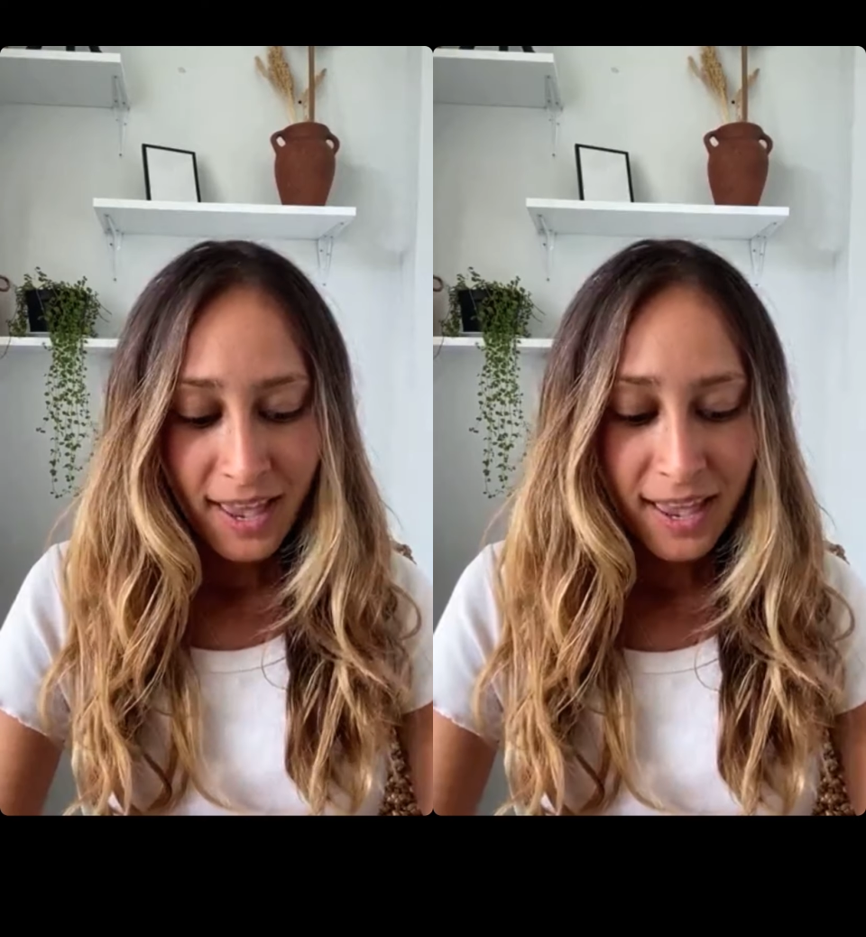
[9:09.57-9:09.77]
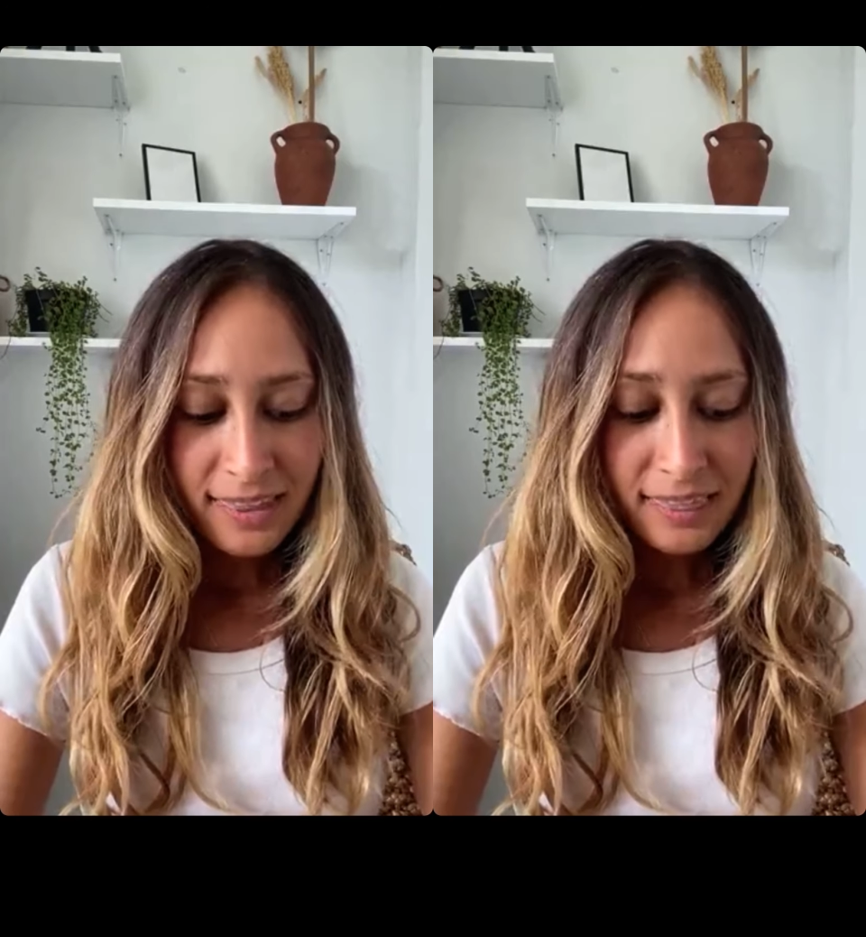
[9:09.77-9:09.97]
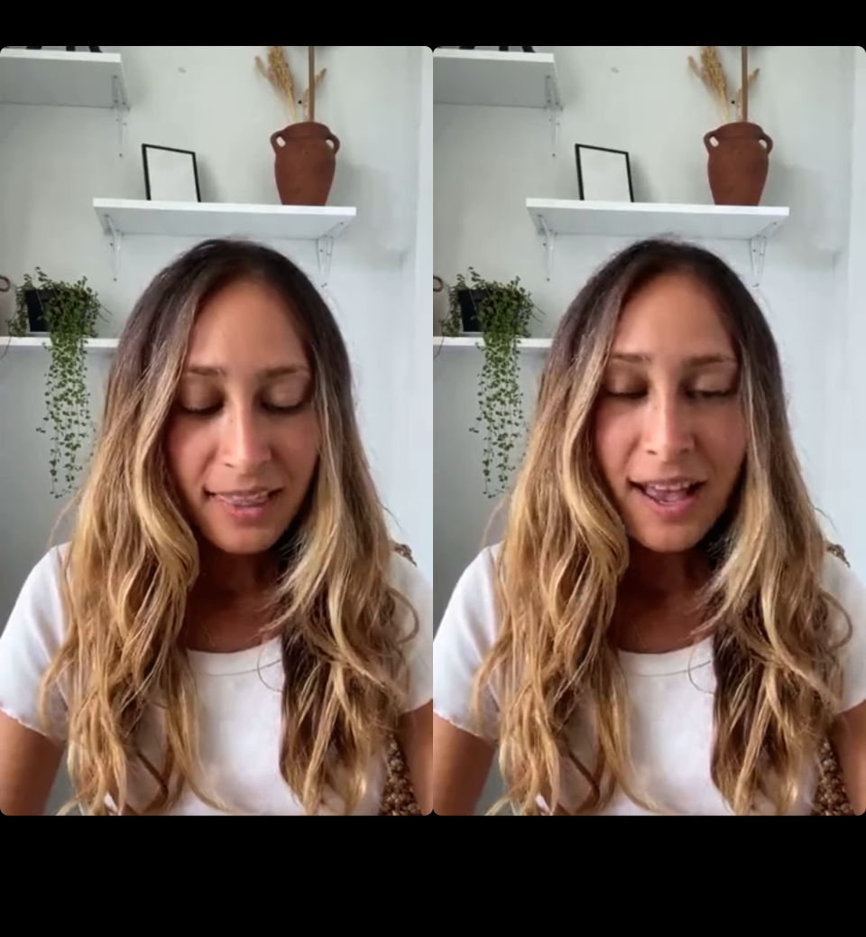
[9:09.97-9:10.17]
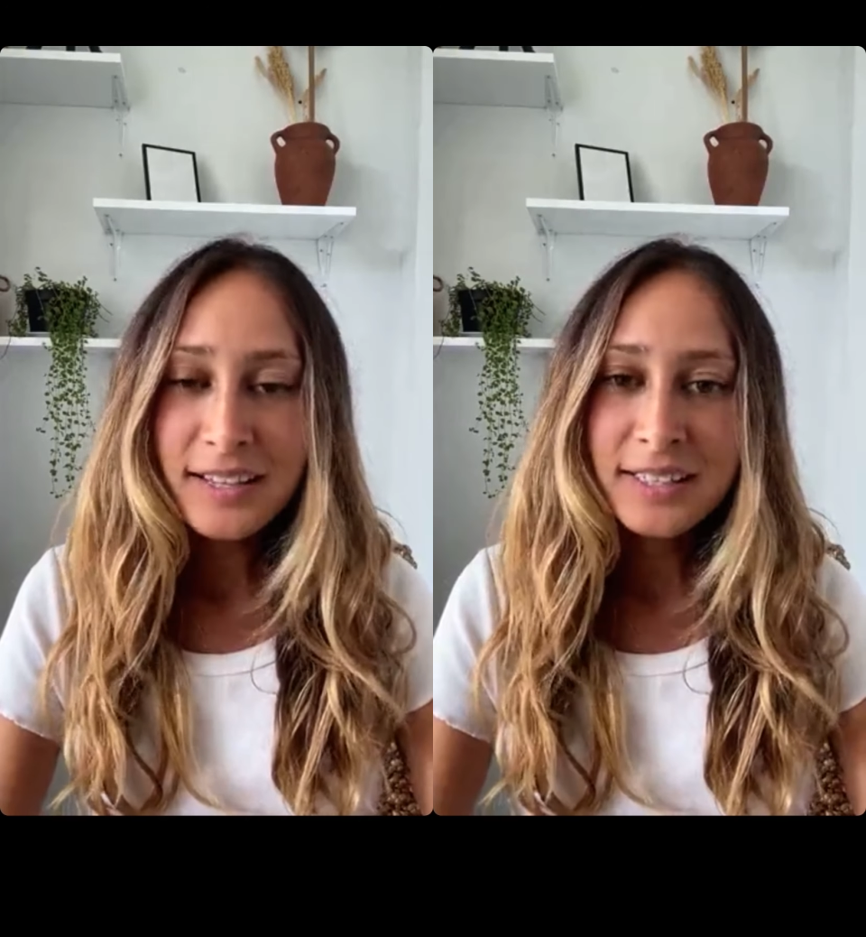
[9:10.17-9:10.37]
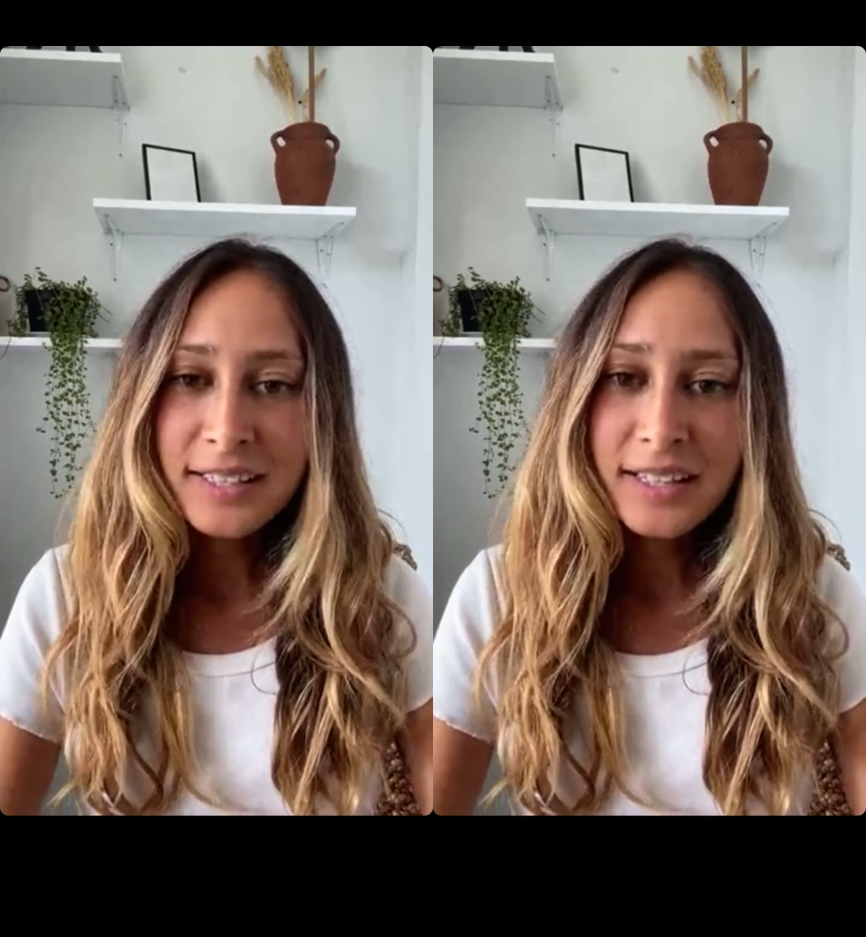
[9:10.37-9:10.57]
And
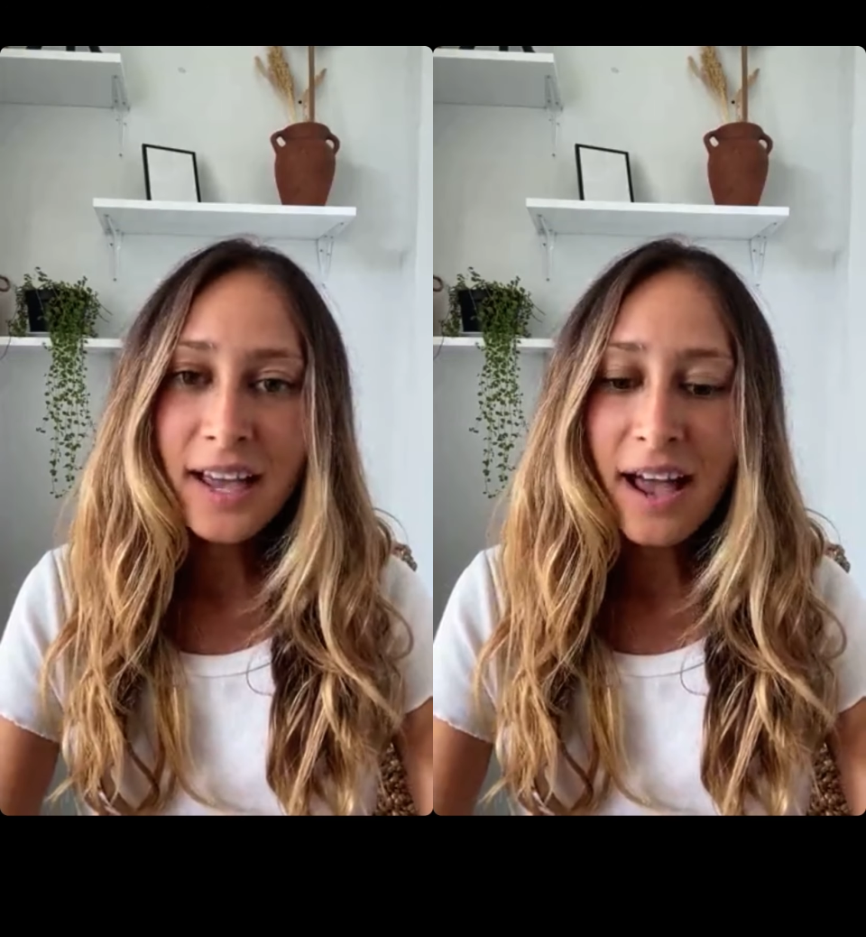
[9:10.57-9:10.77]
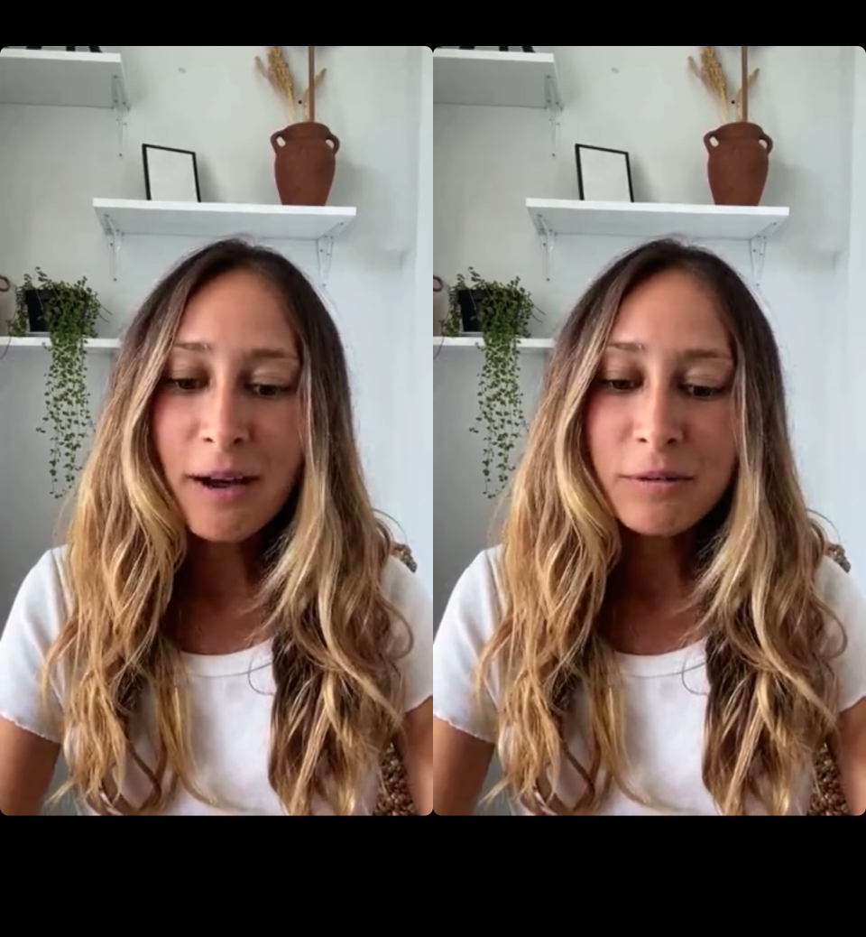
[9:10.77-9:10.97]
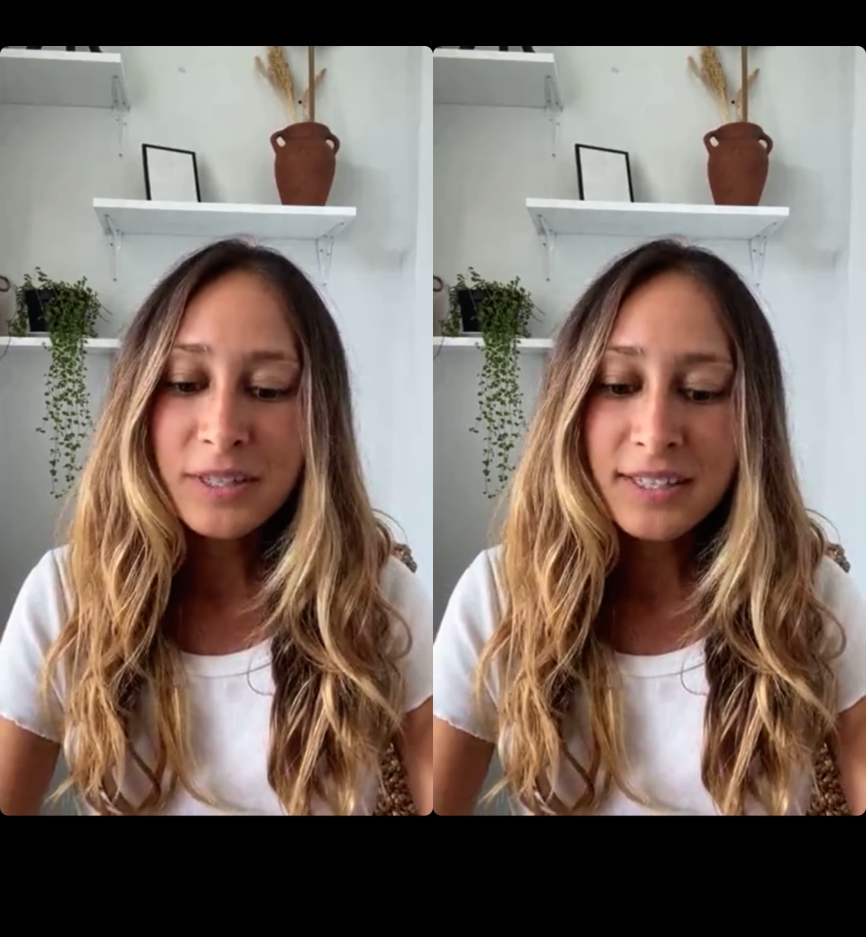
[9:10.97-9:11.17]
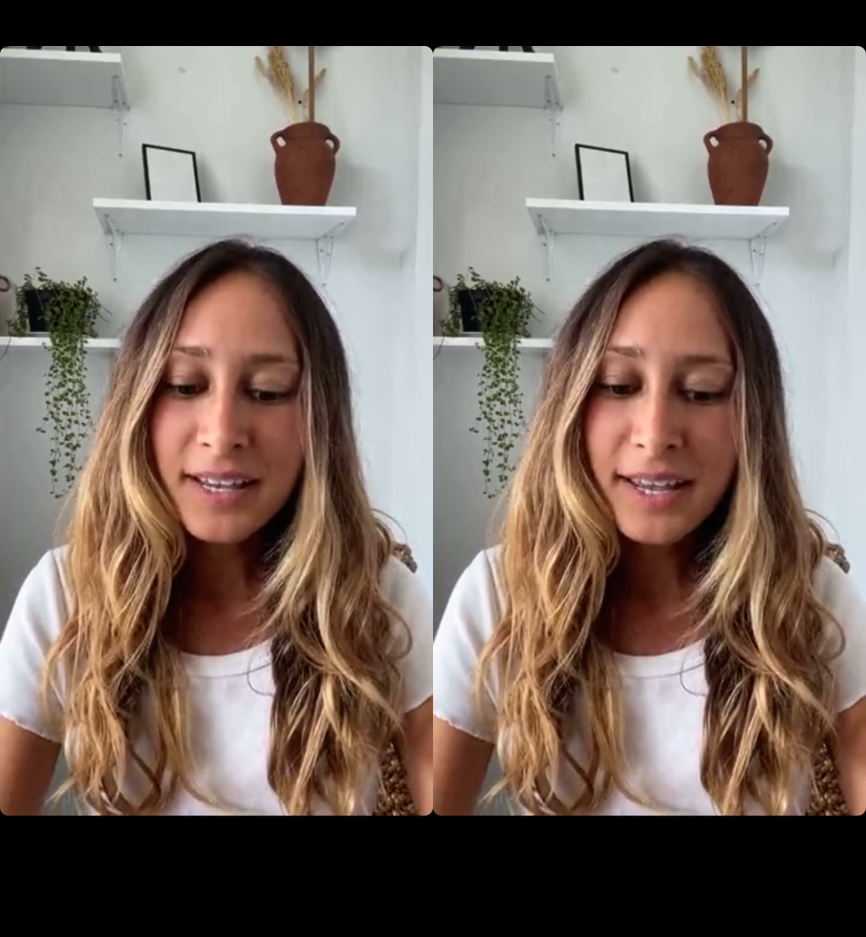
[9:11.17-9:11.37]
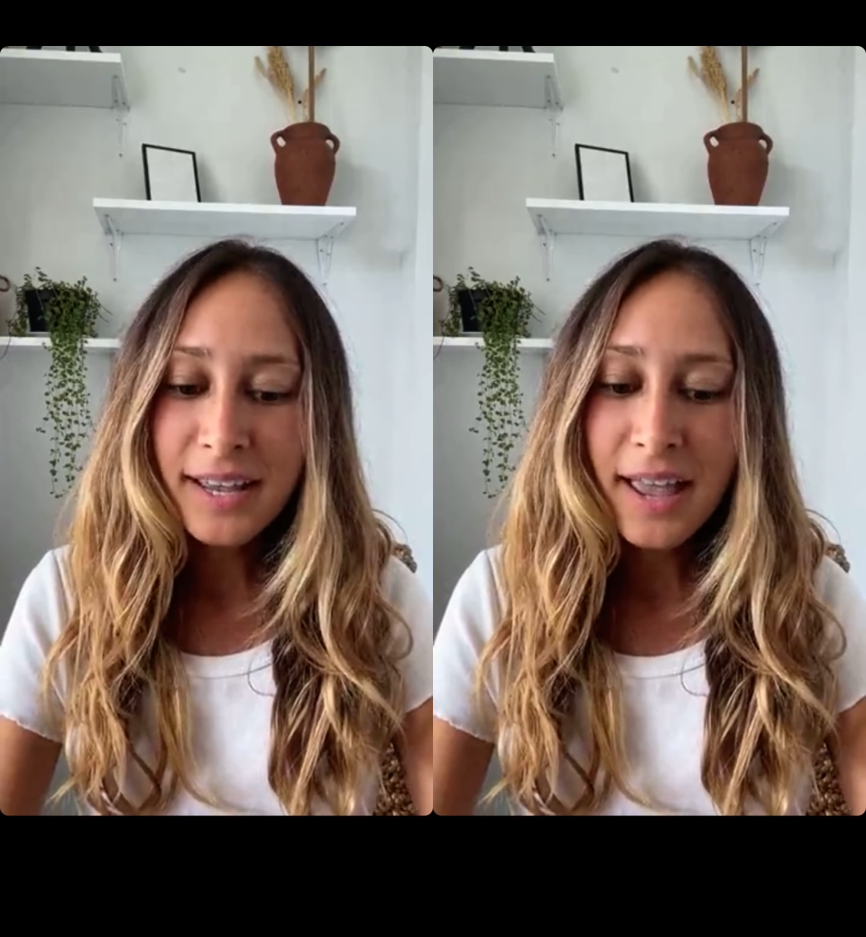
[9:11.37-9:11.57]
lastly, I would
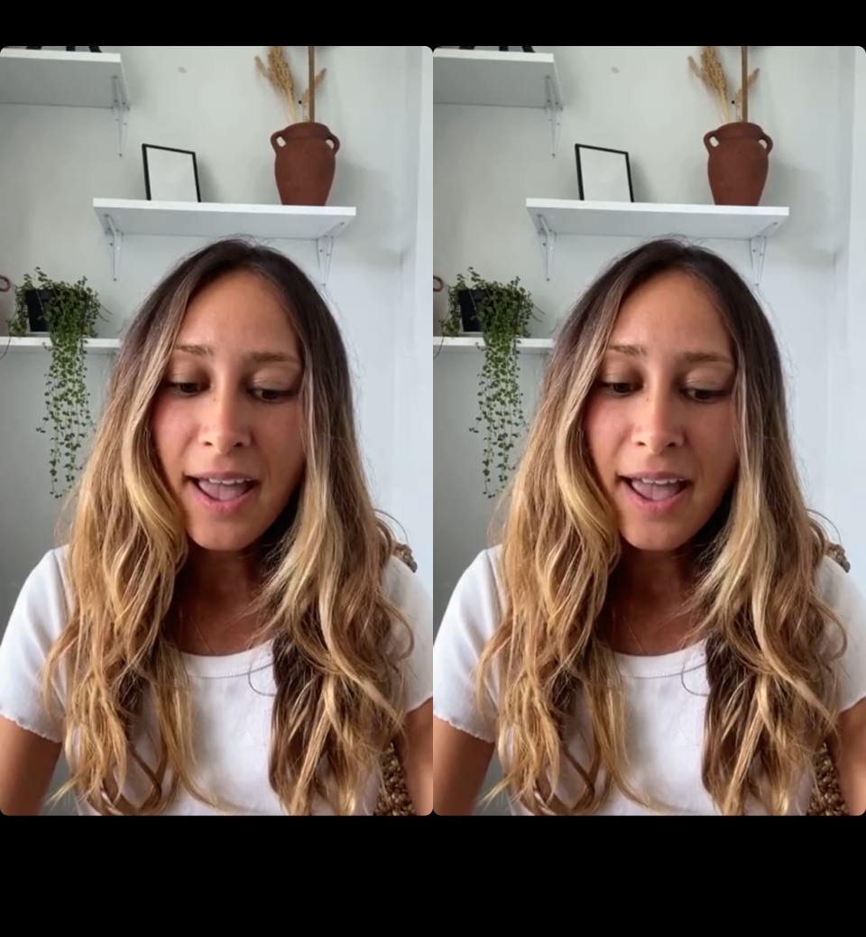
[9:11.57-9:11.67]
say